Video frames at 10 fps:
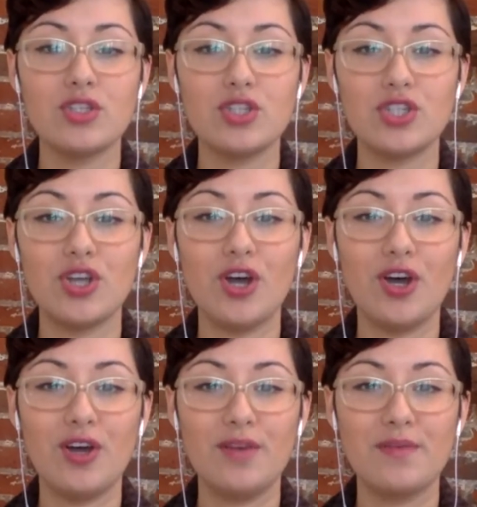
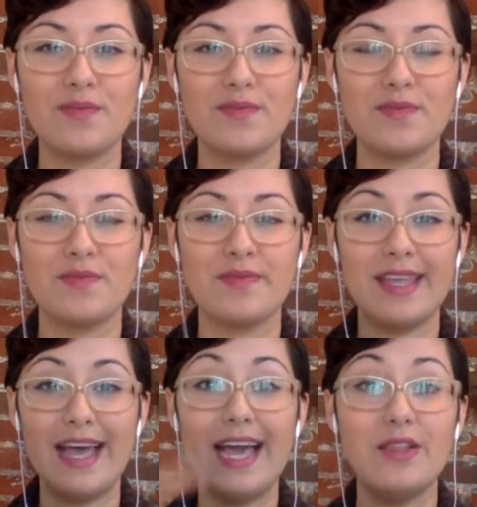jaw.
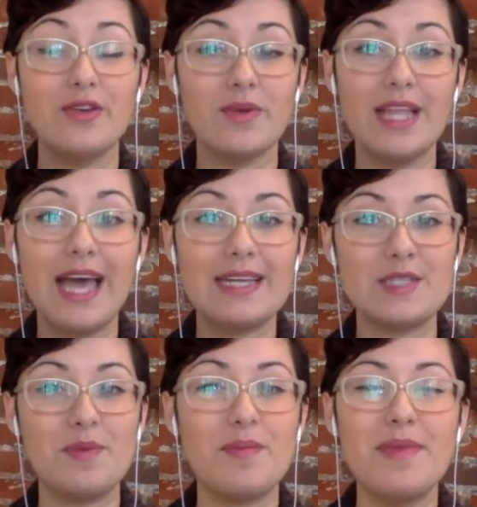I look relaxed,
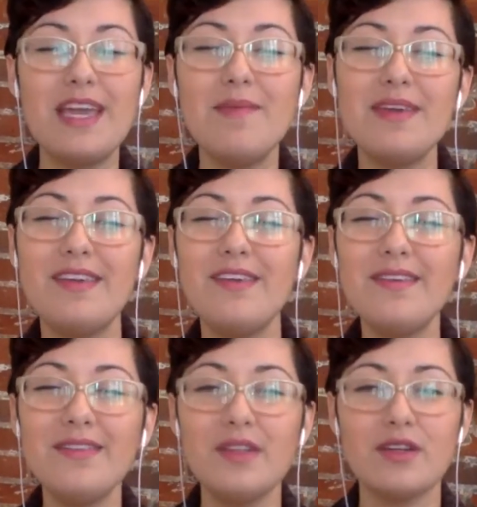but maybe
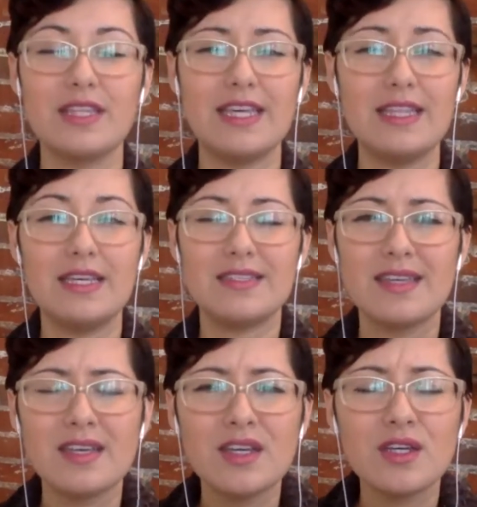you looked like this,
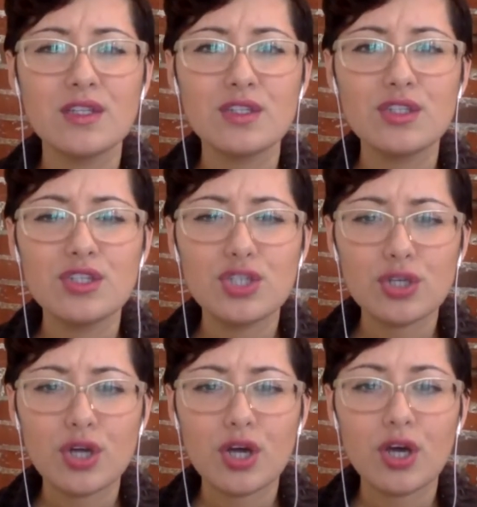
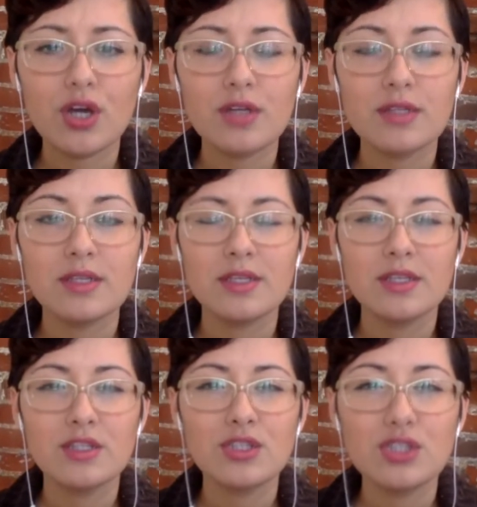jaw,
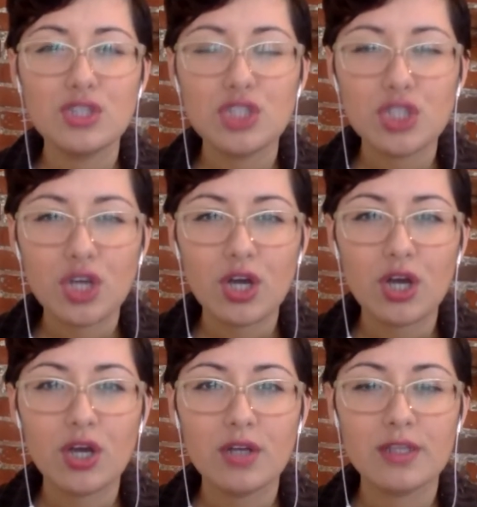
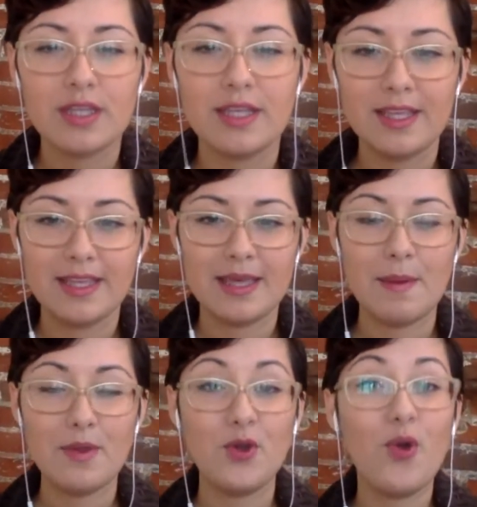jaw.
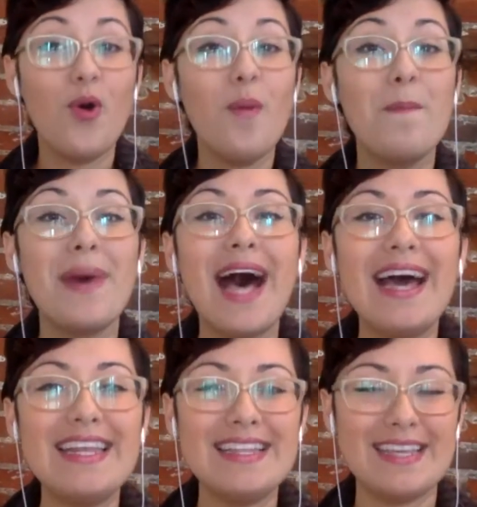Your whole
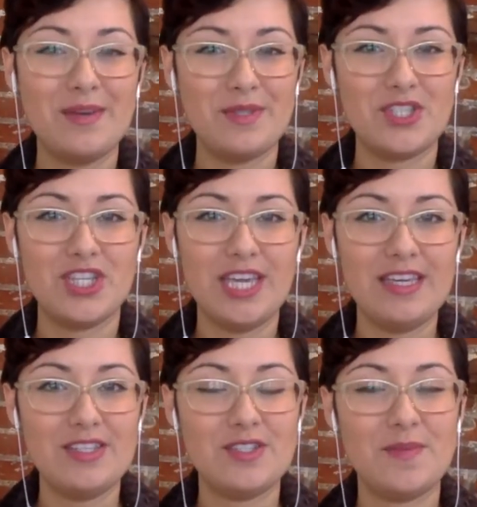body language
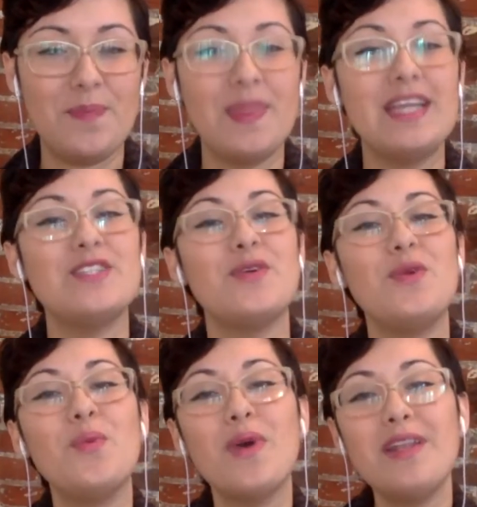changed. And so
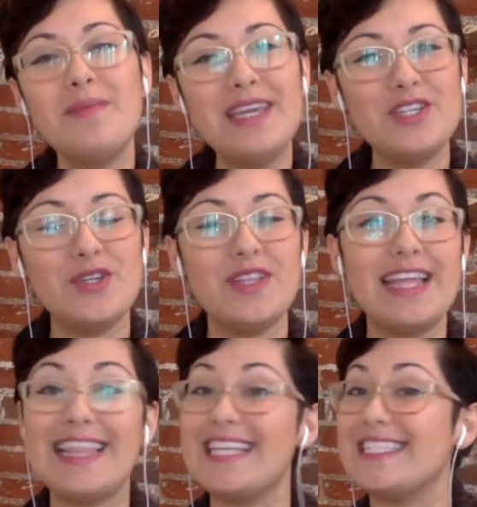you want to make sure
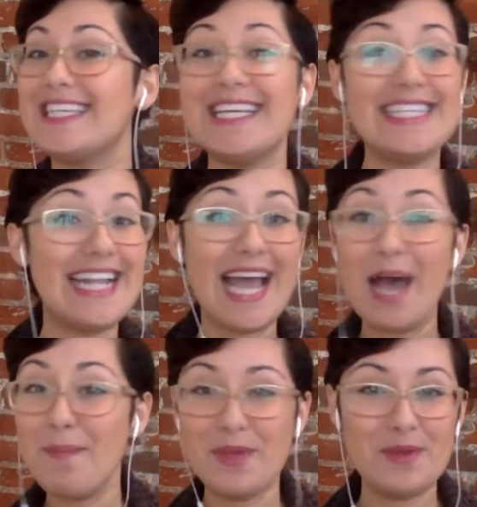that that doesn't
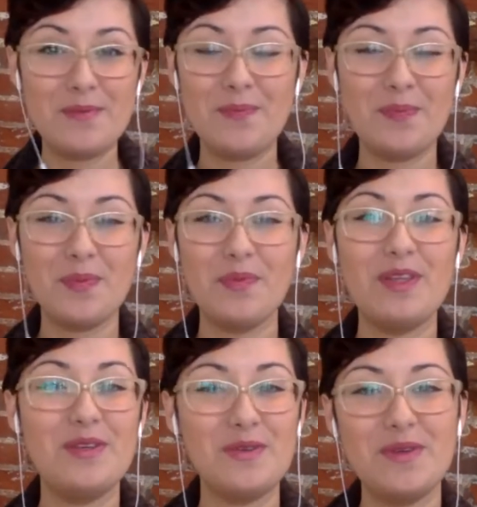happen
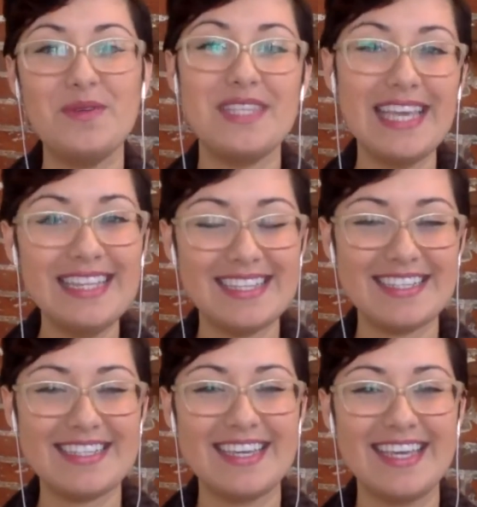when you use English.